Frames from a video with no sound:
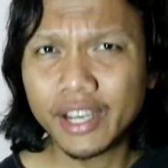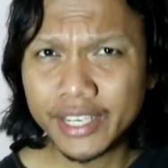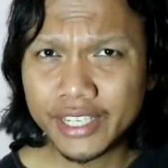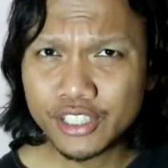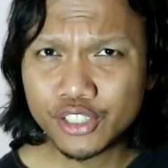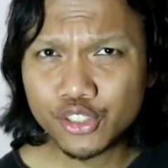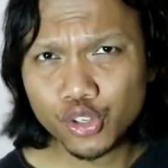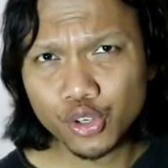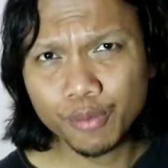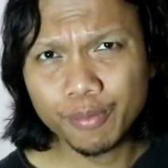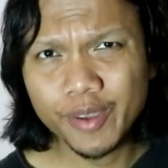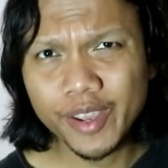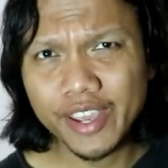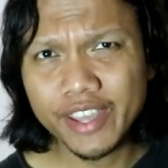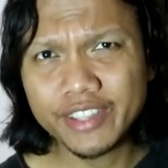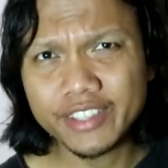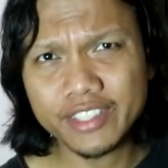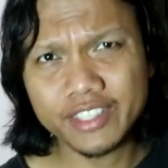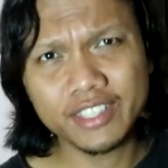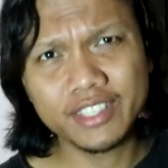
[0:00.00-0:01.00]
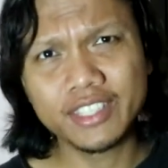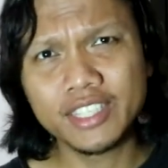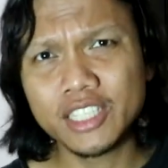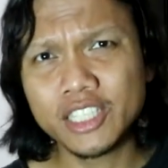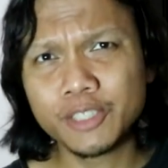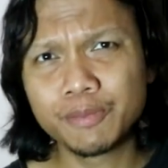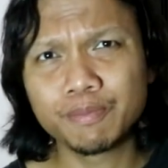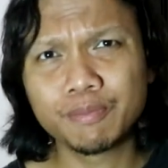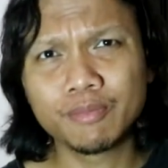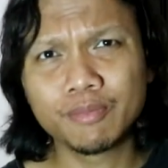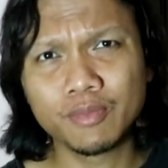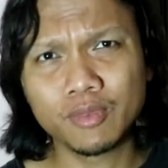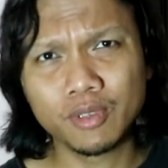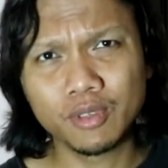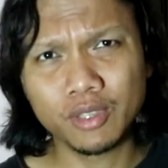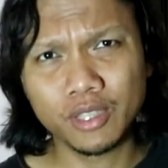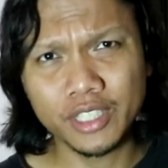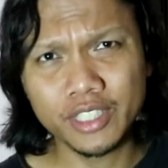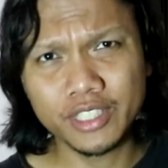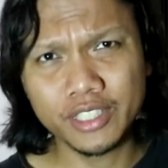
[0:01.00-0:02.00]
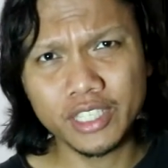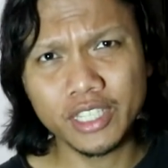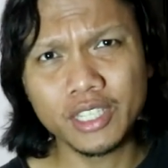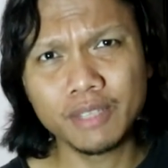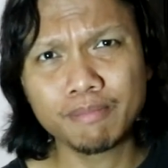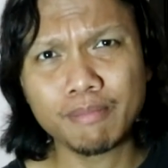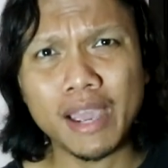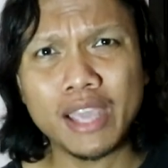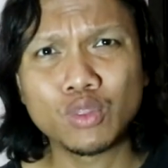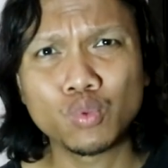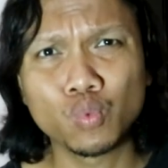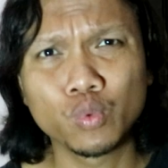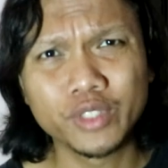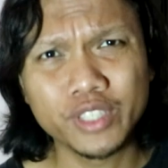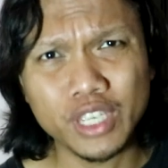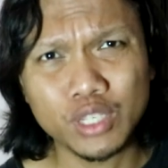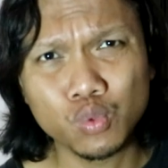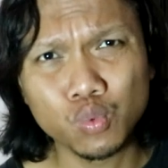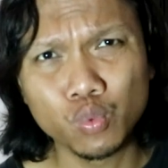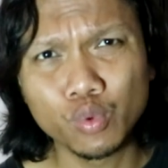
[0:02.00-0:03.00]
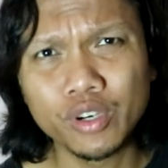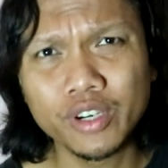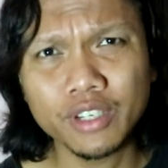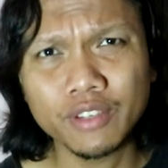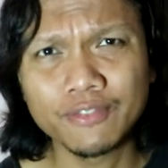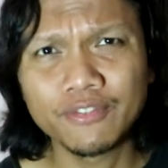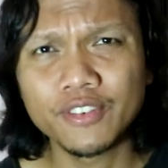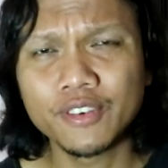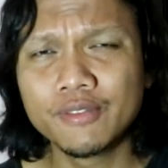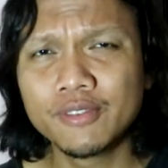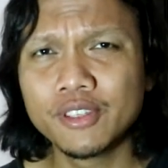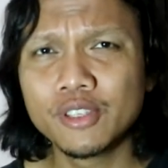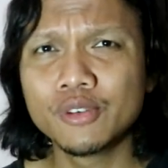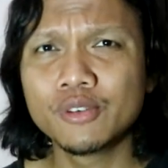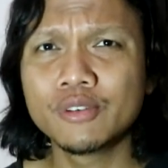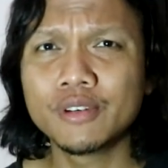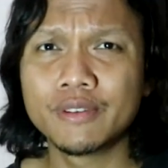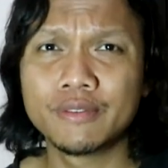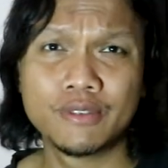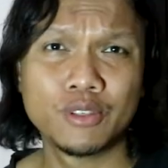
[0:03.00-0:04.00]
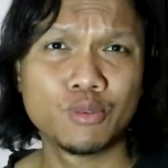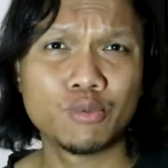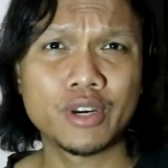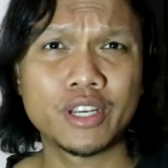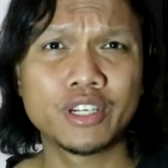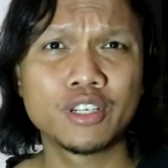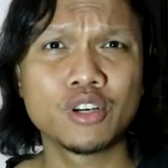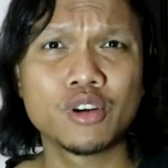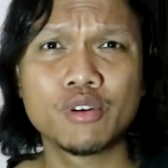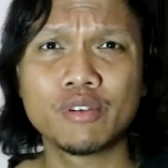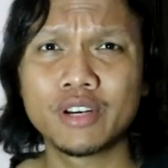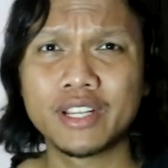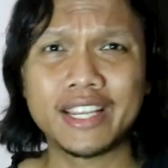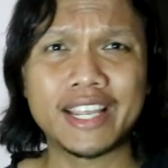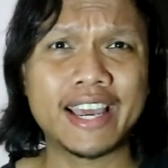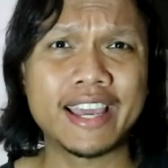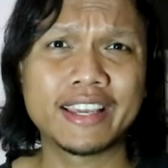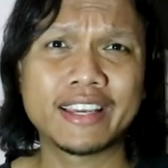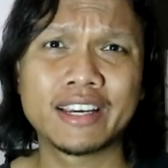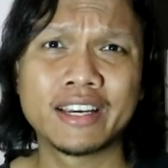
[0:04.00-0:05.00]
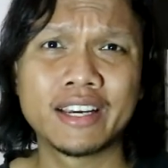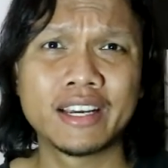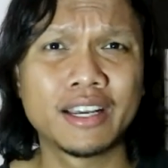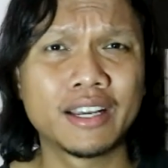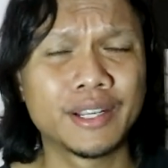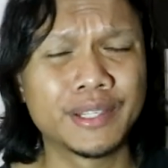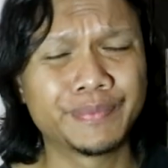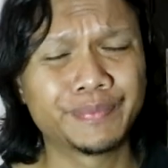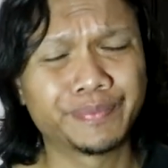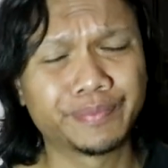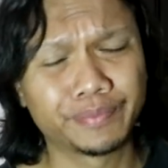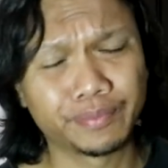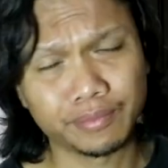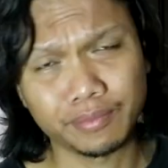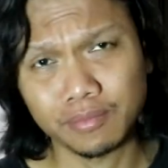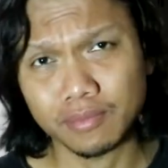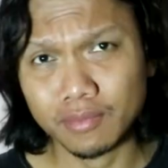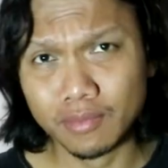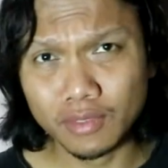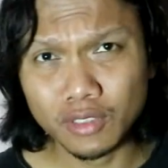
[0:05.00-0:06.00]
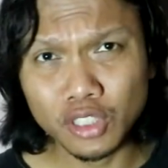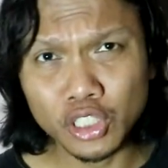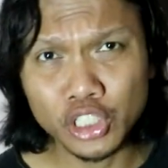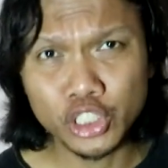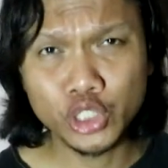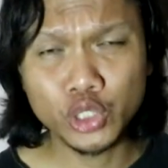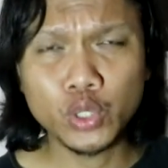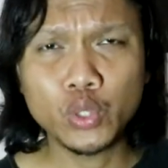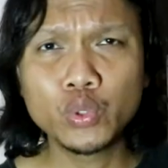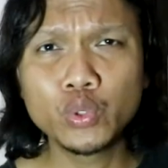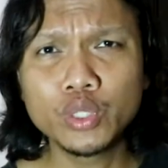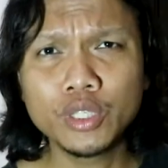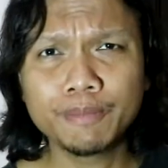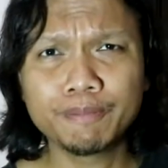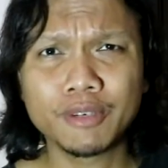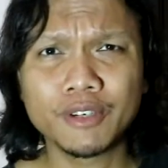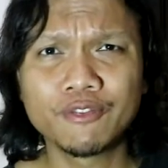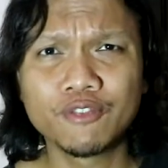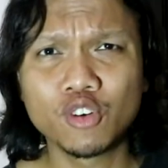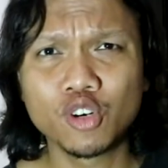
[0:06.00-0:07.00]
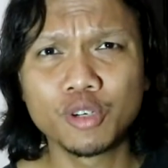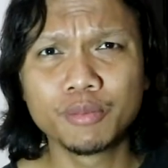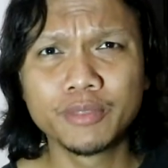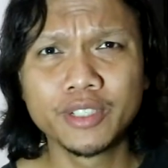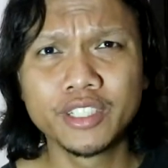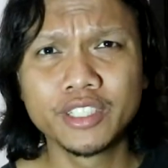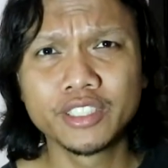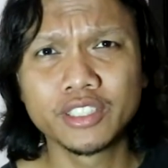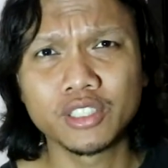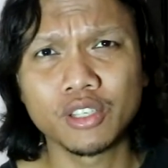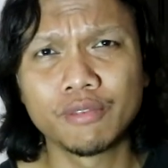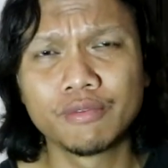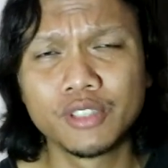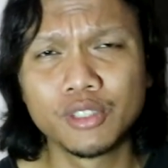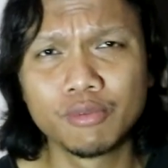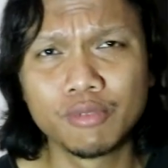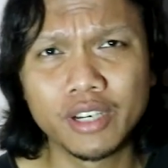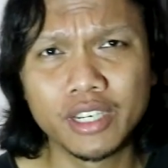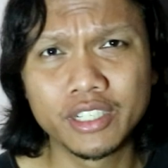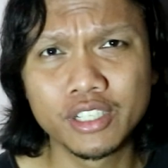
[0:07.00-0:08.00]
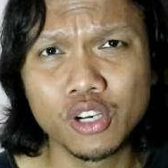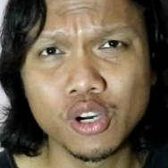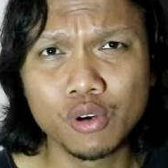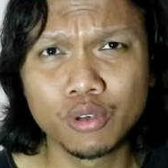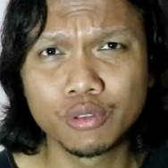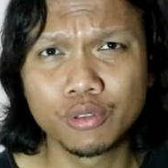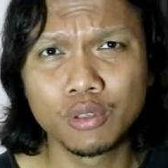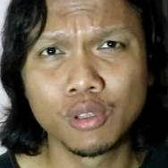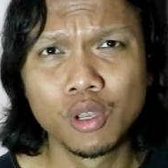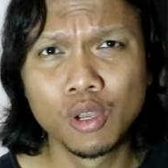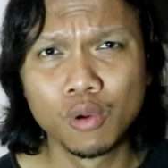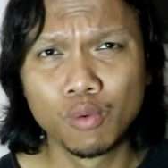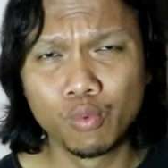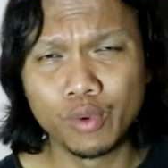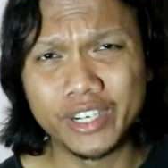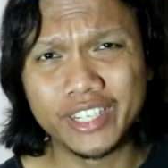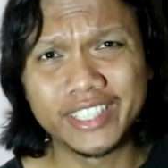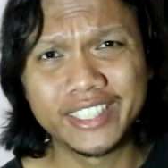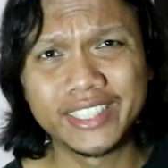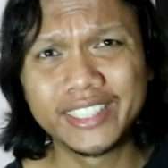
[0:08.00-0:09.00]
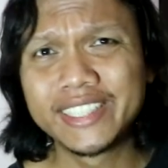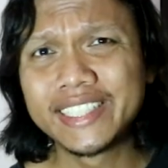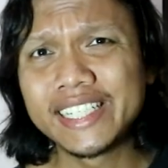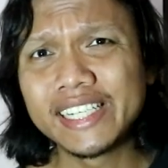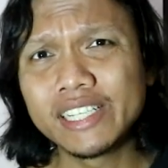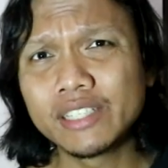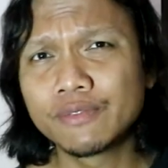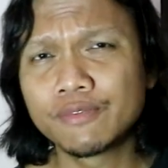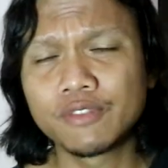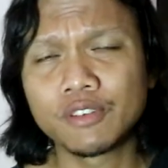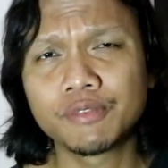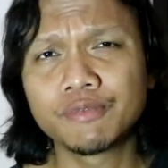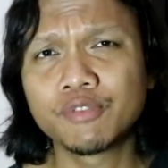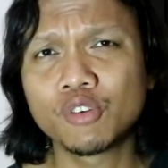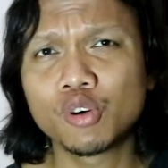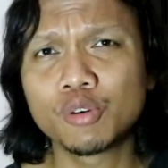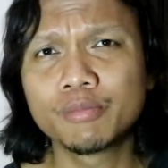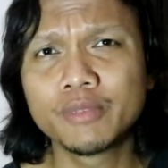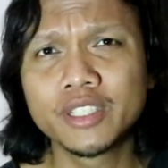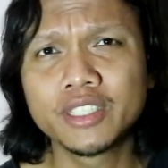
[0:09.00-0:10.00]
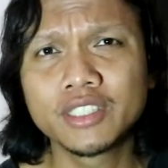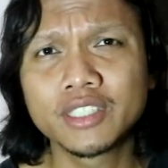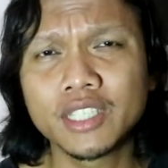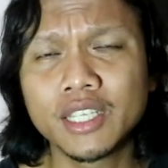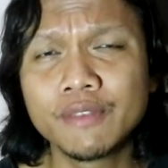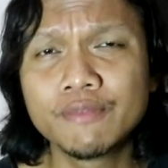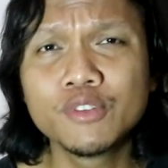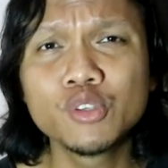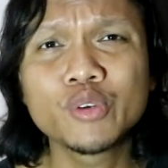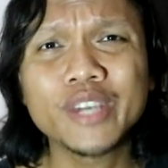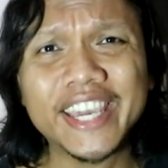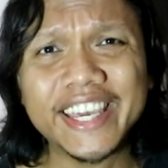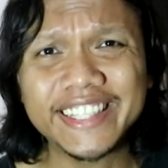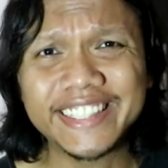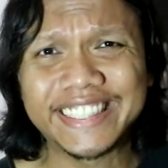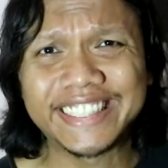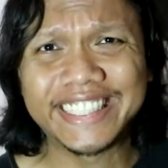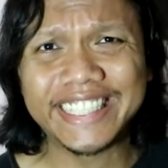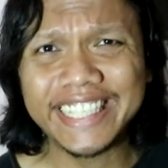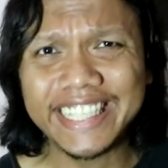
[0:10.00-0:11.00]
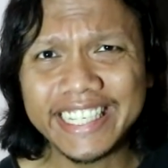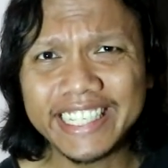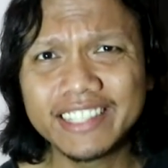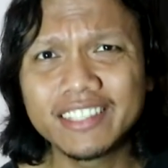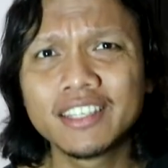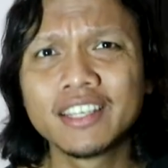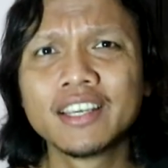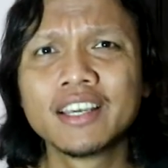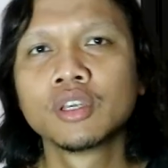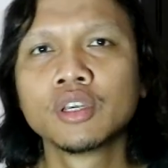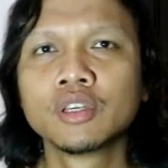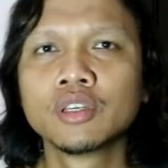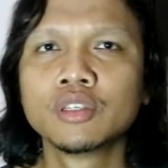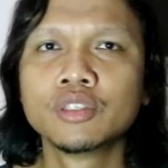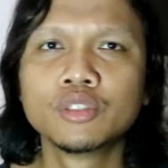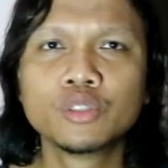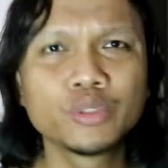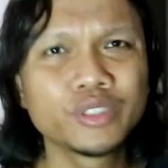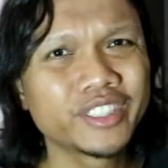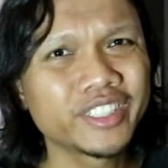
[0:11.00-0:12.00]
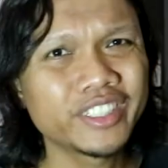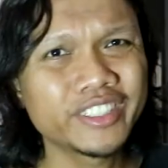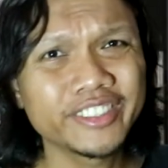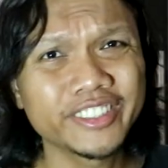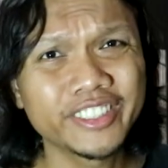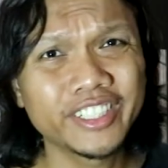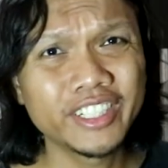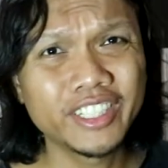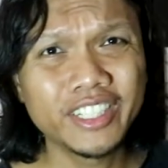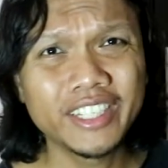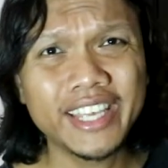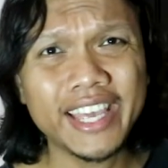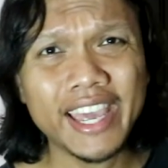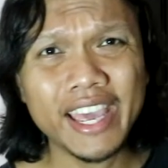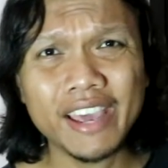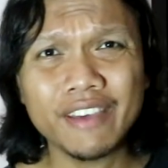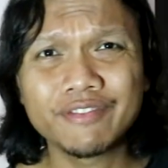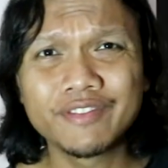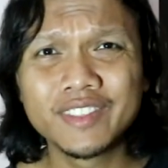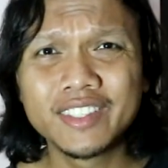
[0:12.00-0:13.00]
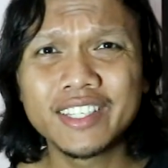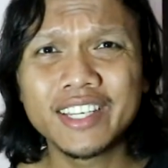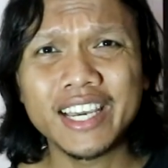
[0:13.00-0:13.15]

instrument, this this thing might just work for you if you want to go like uh, school performance of Giovanni Goat with a street performance. If you can sing, you certainly have